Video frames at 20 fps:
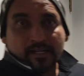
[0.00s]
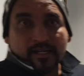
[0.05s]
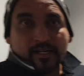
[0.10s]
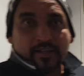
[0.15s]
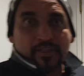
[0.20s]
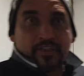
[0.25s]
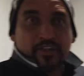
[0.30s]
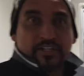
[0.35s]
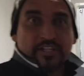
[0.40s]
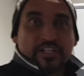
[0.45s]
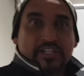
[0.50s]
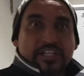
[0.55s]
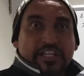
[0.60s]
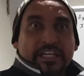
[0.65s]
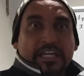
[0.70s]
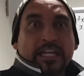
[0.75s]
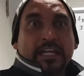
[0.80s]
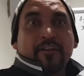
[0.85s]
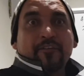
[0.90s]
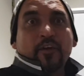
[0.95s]
This is
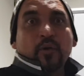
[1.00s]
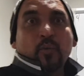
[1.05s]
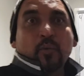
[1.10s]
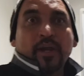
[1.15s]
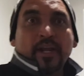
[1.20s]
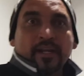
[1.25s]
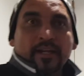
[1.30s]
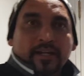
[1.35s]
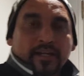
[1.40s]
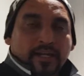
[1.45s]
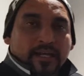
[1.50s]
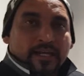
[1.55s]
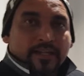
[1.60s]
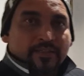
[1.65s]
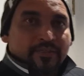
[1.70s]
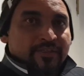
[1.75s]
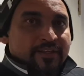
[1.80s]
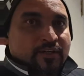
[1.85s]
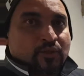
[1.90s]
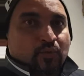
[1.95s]
E11 work,
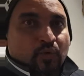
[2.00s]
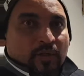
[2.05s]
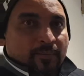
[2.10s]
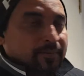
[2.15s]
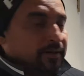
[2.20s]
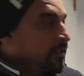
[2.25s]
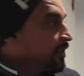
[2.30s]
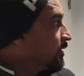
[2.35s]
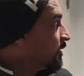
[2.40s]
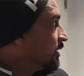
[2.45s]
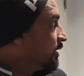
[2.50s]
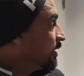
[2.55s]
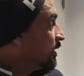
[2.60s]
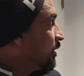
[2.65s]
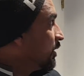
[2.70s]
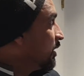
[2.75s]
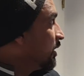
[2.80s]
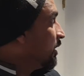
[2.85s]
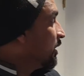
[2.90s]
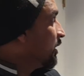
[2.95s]
and this will be
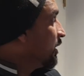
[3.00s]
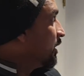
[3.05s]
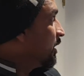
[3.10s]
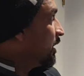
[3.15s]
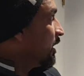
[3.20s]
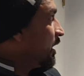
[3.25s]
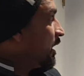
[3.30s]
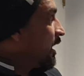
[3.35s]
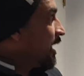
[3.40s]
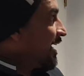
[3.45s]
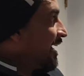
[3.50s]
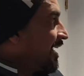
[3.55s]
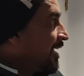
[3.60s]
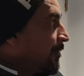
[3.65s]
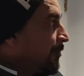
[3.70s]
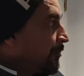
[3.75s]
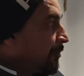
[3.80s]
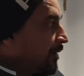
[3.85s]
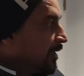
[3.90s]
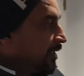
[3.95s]
the
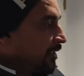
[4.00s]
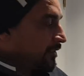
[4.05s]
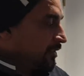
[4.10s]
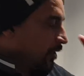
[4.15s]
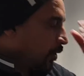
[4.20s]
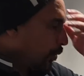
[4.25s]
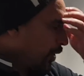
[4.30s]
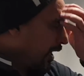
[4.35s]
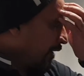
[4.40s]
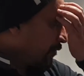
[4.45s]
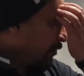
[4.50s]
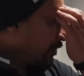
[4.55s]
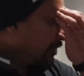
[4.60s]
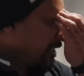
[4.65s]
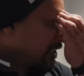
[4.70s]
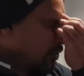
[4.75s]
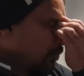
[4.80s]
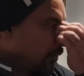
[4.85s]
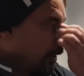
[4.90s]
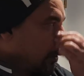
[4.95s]
work for
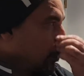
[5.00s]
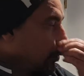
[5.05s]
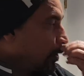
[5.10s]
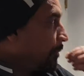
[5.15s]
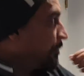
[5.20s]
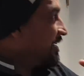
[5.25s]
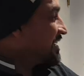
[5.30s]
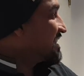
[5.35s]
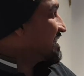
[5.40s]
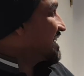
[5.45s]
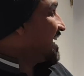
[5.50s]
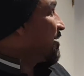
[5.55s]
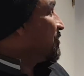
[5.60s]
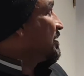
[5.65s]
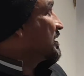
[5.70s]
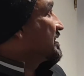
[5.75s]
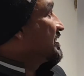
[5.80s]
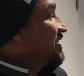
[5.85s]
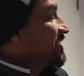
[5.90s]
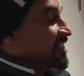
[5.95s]
this week will be
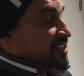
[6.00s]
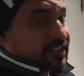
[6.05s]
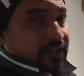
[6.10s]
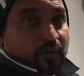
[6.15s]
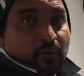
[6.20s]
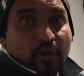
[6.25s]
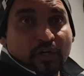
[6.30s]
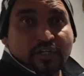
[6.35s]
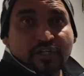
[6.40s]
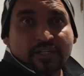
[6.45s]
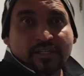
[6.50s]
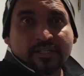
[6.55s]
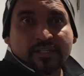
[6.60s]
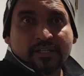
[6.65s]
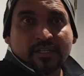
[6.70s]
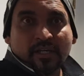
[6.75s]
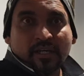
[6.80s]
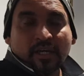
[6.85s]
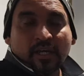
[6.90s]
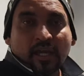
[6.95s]
simultaneous
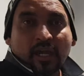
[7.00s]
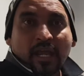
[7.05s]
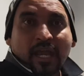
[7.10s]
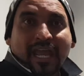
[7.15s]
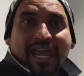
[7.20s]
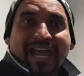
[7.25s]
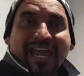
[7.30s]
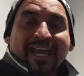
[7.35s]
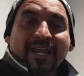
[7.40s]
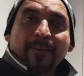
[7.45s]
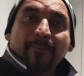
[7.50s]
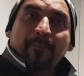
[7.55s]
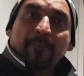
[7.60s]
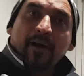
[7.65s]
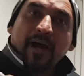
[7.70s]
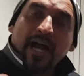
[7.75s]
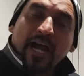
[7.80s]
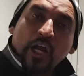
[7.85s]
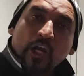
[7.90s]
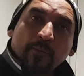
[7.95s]
equations, and
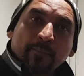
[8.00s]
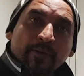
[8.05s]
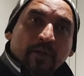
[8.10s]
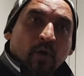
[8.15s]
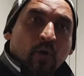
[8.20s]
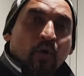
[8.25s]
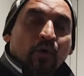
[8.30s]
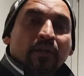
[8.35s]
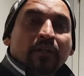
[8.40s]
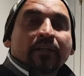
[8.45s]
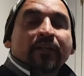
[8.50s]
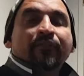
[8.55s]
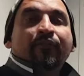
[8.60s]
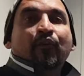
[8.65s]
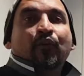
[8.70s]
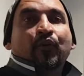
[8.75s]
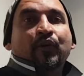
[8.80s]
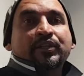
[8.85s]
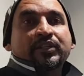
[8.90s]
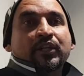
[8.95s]
I'll be only
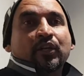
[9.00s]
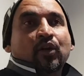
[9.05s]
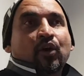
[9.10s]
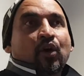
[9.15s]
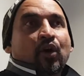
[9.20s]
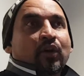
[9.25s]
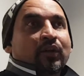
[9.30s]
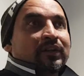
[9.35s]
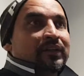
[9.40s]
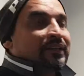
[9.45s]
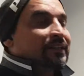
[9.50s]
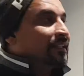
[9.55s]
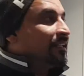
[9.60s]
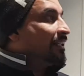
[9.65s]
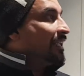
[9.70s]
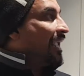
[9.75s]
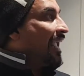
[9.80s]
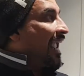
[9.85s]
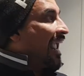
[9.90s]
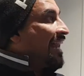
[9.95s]
focusing on
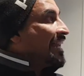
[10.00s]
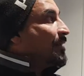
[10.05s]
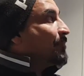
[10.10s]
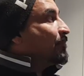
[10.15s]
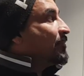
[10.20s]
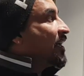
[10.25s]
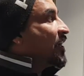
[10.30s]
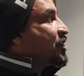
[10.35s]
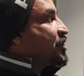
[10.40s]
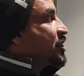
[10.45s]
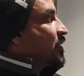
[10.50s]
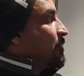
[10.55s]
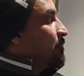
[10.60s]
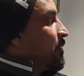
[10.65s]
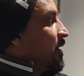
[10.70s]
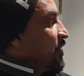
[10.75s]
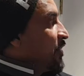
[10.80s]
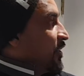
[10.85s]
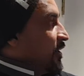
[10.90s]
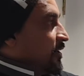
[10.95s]
the elimination
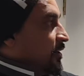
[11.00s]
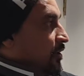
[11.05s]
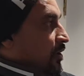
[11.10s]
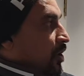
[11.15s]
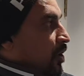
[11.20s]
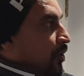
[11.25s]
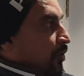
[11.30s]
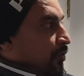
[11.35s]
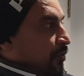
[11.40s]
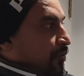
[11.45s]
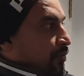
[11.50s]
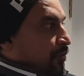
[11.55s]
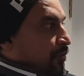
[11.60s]
method of